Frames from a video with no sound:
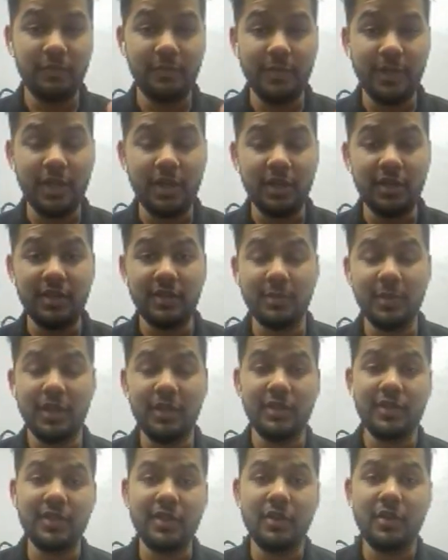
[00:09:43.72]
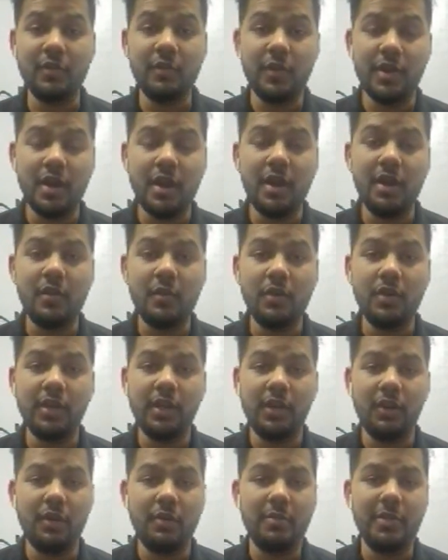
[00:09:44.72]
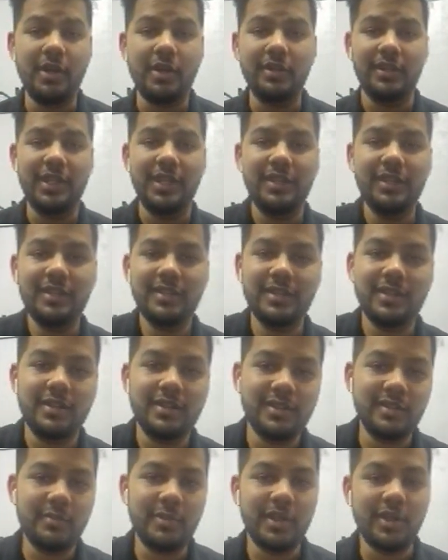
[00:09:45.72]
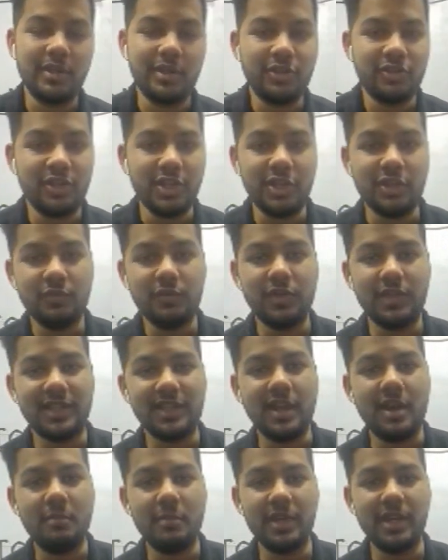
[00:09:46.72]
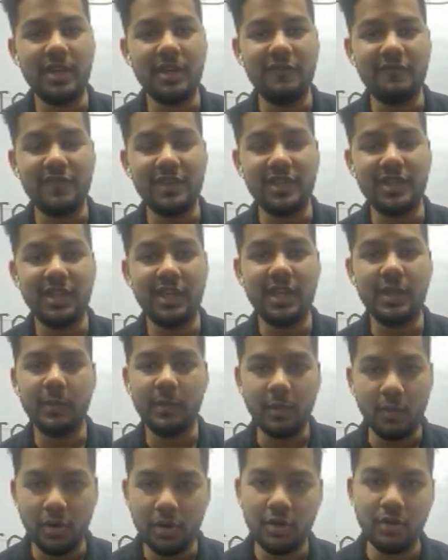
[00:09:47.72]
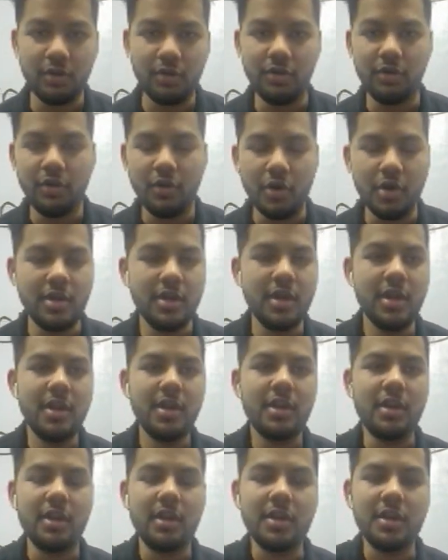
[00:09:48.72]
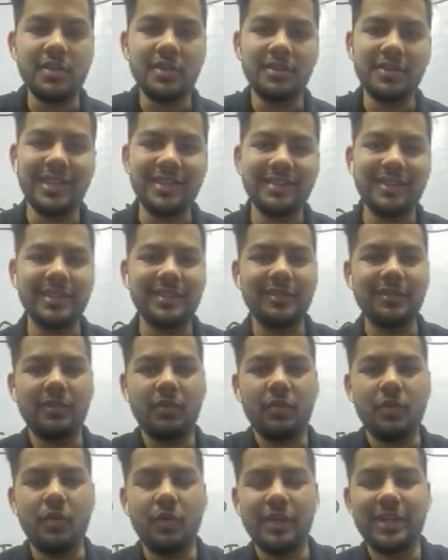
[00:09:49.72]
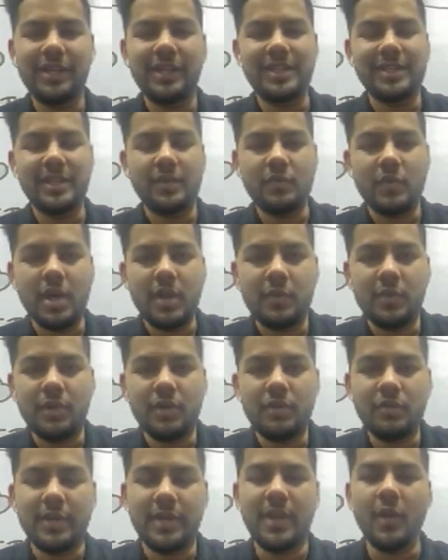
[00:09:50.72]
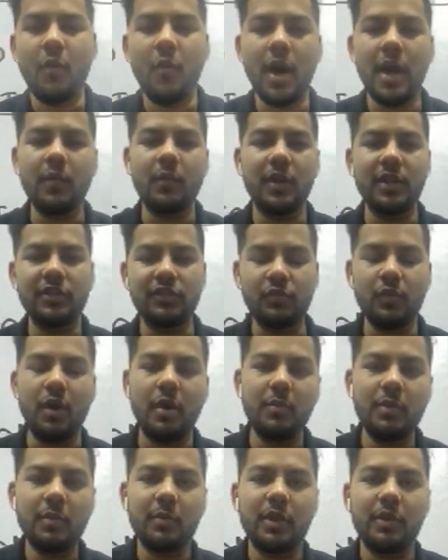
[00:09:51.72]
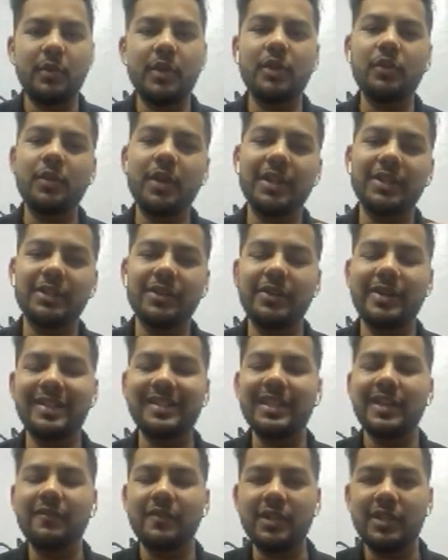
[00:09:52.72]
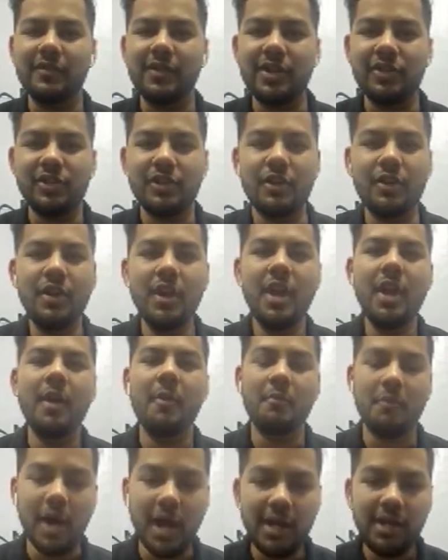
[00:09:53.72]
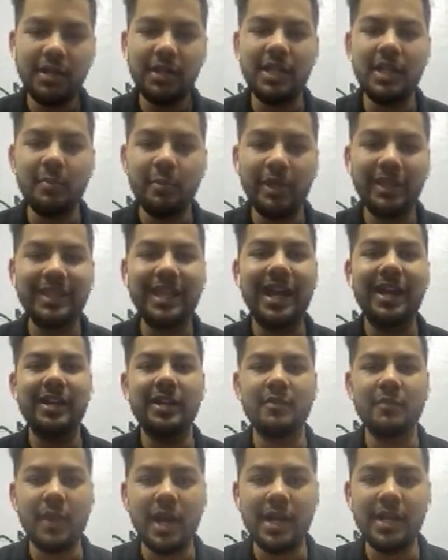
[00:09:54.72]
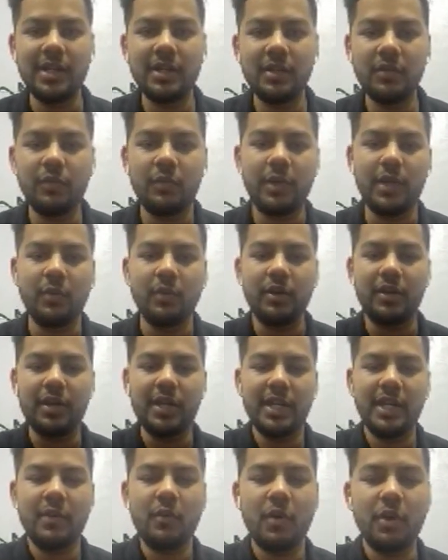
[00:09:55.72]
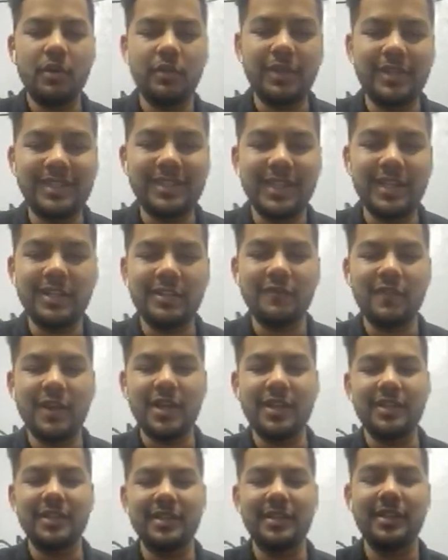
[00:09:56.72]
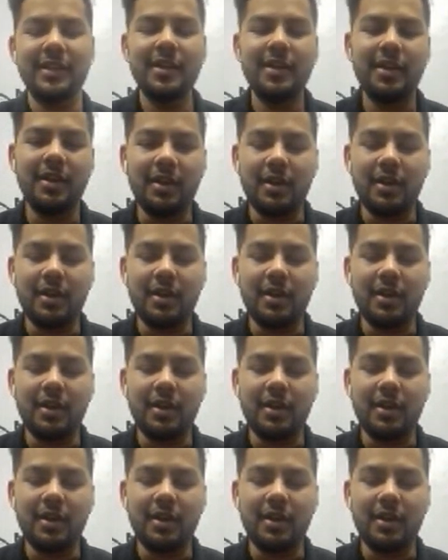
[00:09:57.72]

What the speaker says: Because we are working on bigger things. There's a bigger exchange which is coming and everything, and we want to look good So that's the only reason why we're not doing a 1-1 swap, but we are doing a 30-70 ratio. But keeping that in mind, we would really want to incentivize